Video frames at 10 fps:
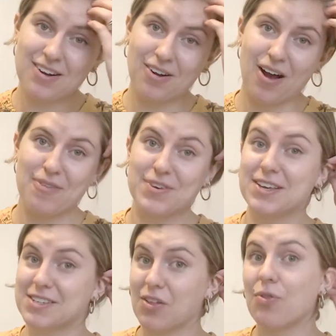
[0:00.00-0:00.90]
on coffee
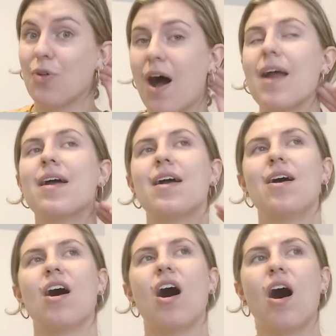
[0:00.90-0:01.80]
is a lot.
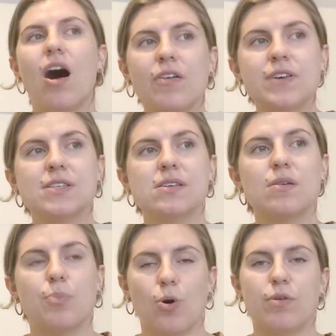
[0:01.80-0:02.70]
Obviously, the
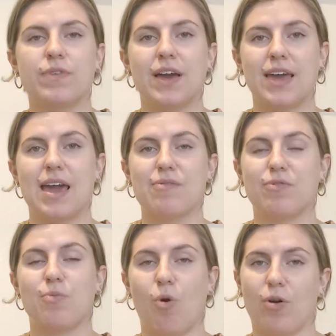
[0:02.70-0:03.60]
bulk of that came
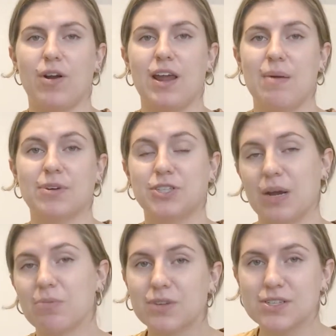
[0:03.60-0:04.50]
from ordering Emma
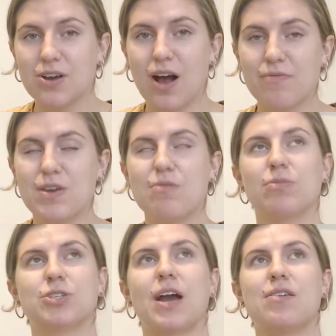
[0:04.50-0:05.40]
Chamberlain's coffee,
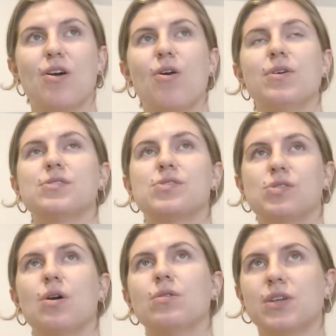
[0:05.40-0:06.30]
which I know is
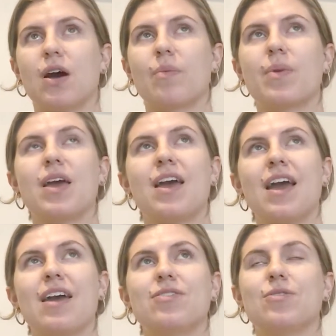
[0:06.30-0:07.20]
so dumb.
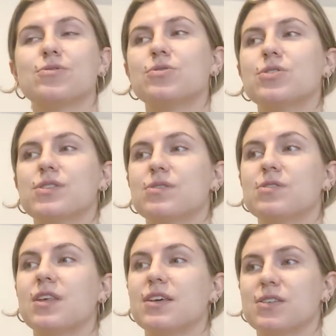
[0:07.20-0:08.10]
And those are just those
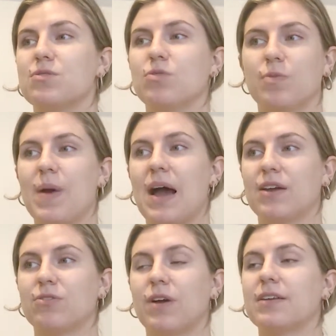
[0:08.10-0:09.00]
things that you look back
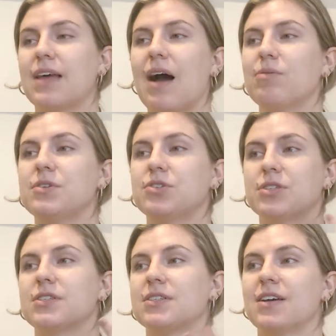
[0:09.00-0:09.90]
and you're like, that was just